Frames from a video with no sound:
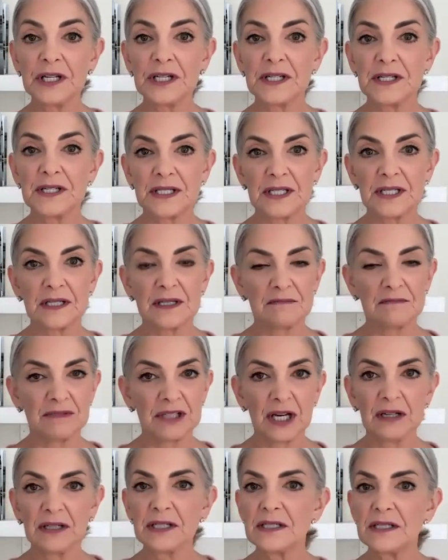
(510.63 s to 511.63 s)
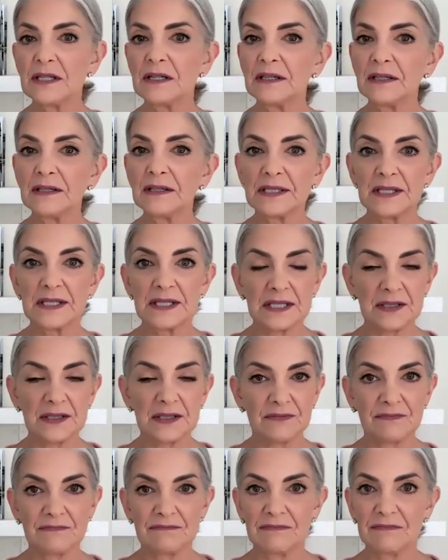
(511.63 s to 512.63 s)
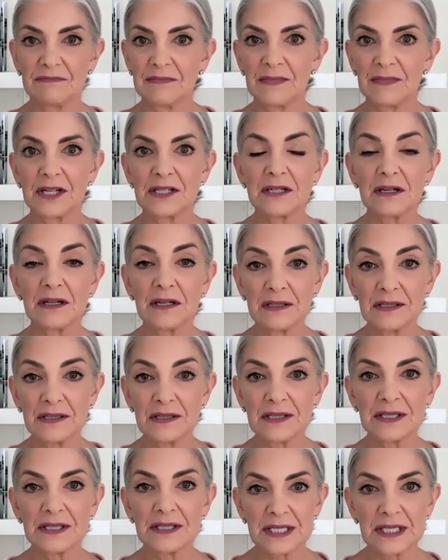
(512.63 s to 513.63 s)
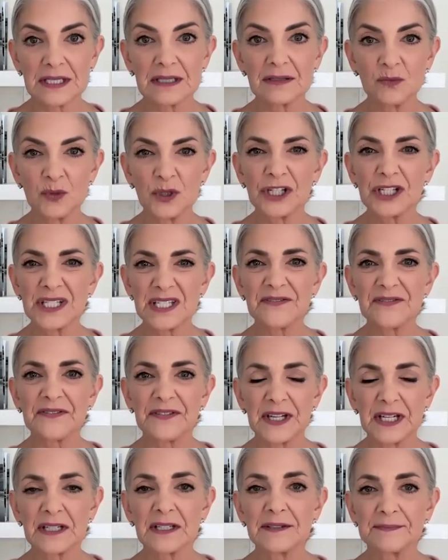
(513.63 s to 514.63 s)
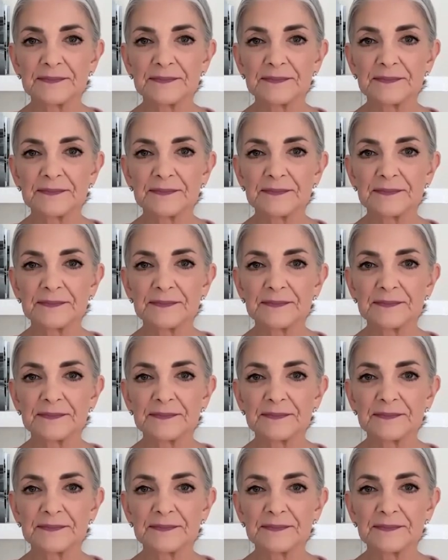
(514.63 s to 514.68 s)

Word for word: Is it young adult? Is it adult? Is it where does it fit?